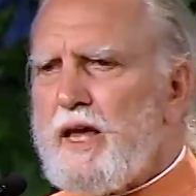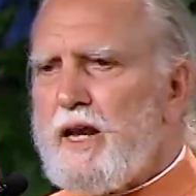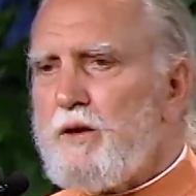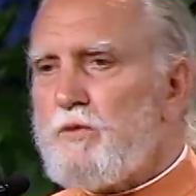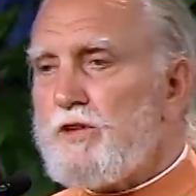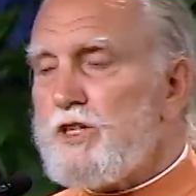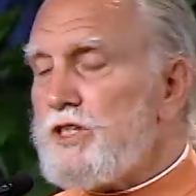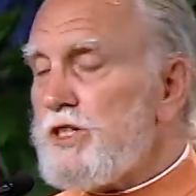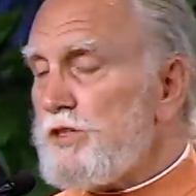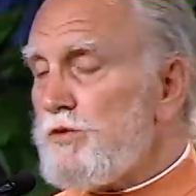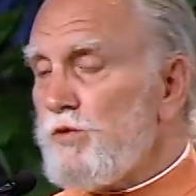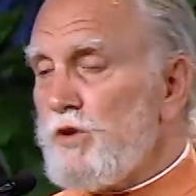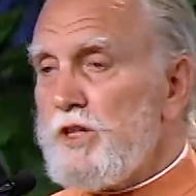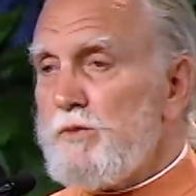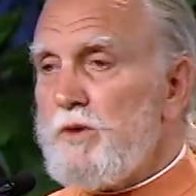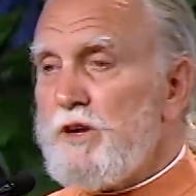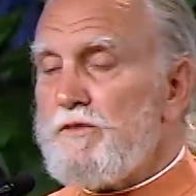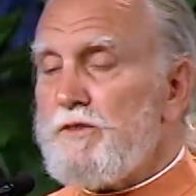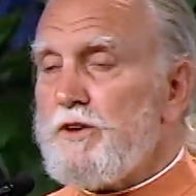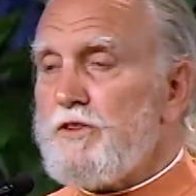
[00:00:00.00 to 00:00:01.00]
And it was
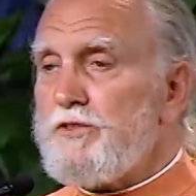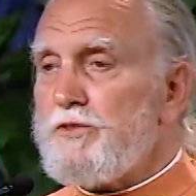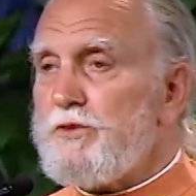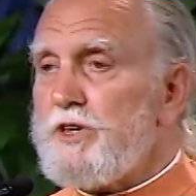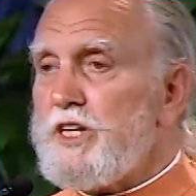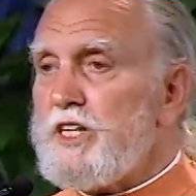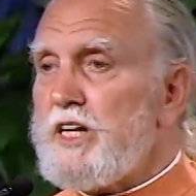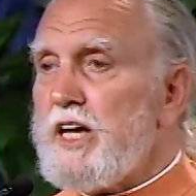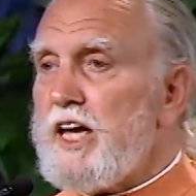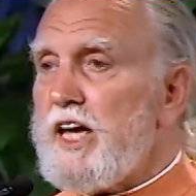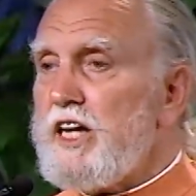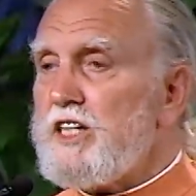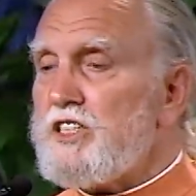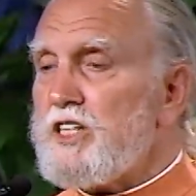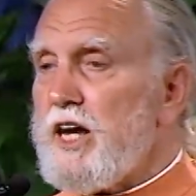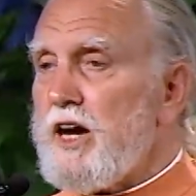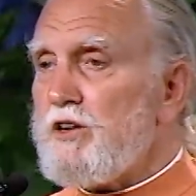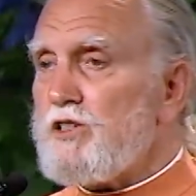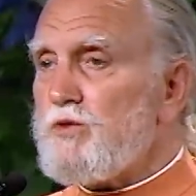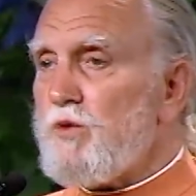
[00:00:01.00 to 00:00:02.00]
with me for three
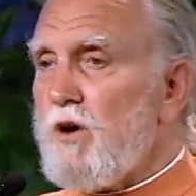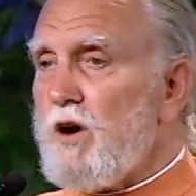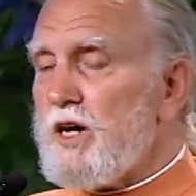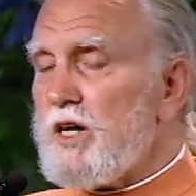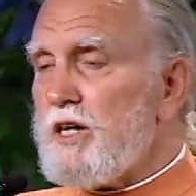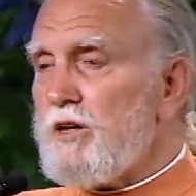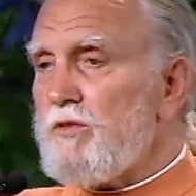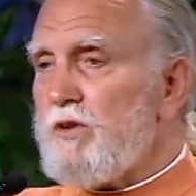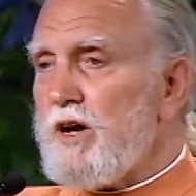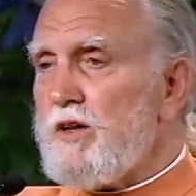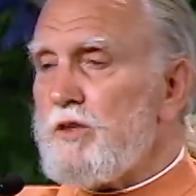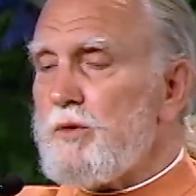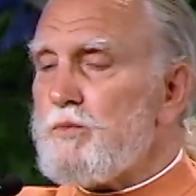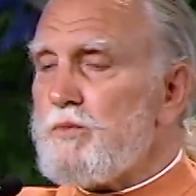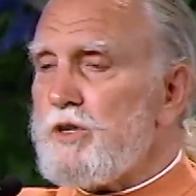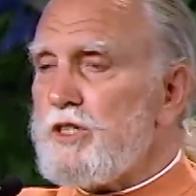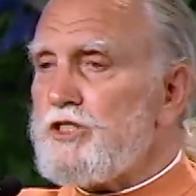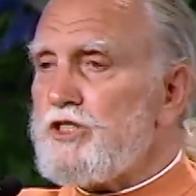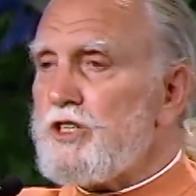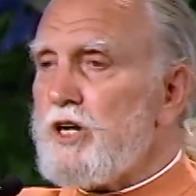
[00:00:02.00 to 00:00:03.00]
days, and I was walking
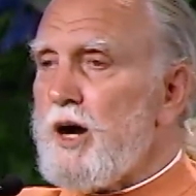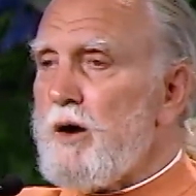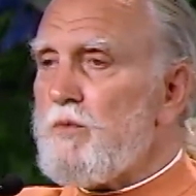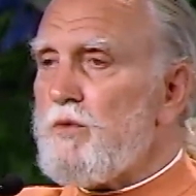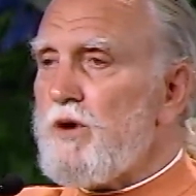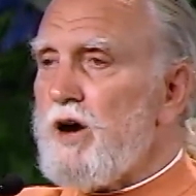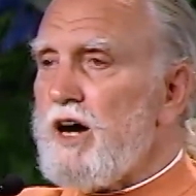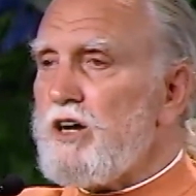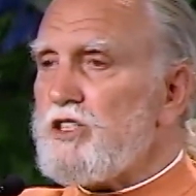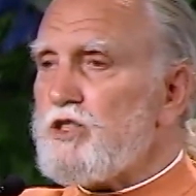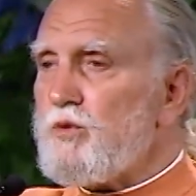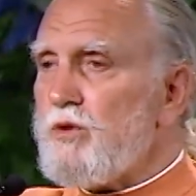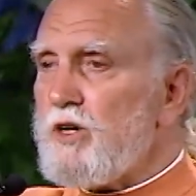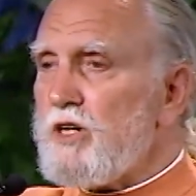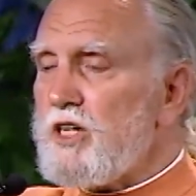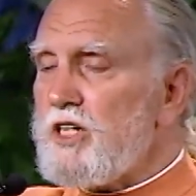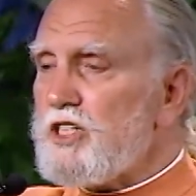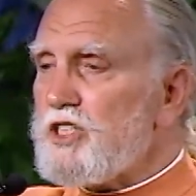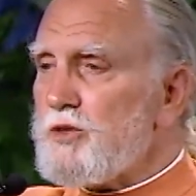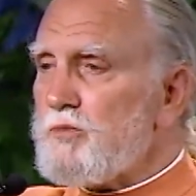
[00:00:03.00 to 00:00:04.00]
around the print shop where I was
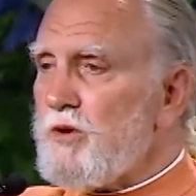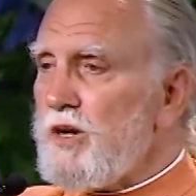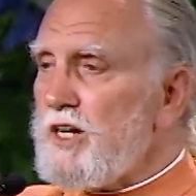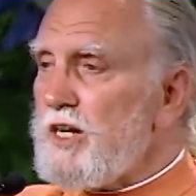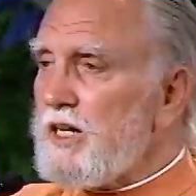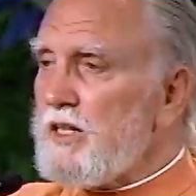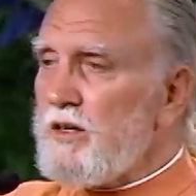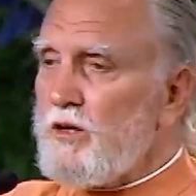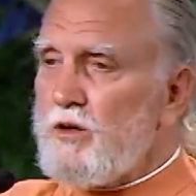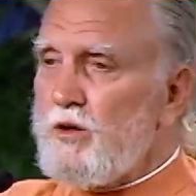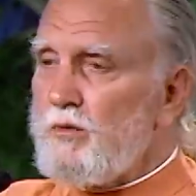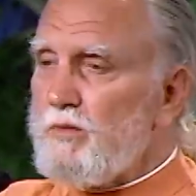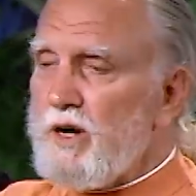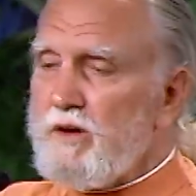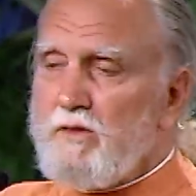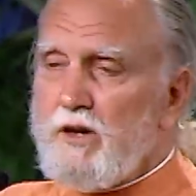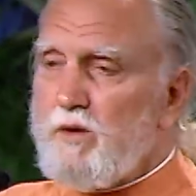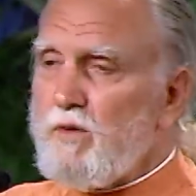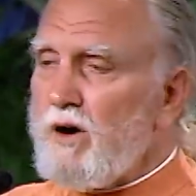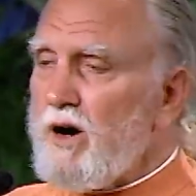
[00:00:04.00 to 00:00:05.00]
working, spreading
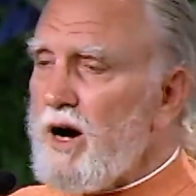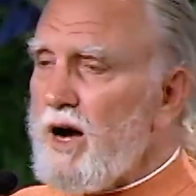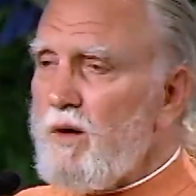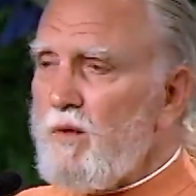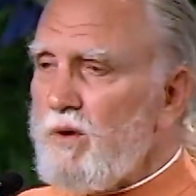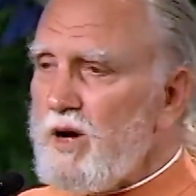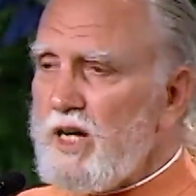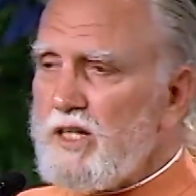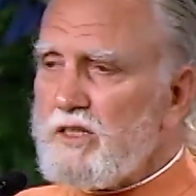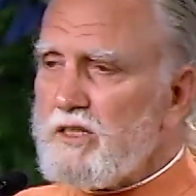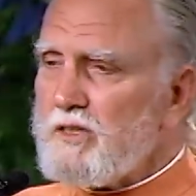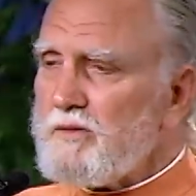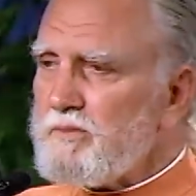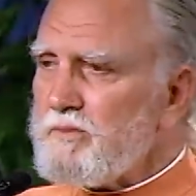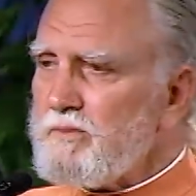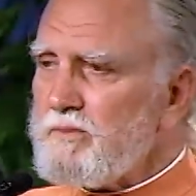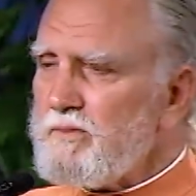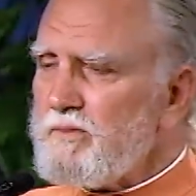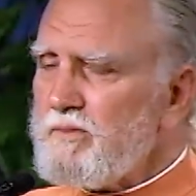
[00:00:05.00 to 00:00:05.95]
gloom everywhere I went.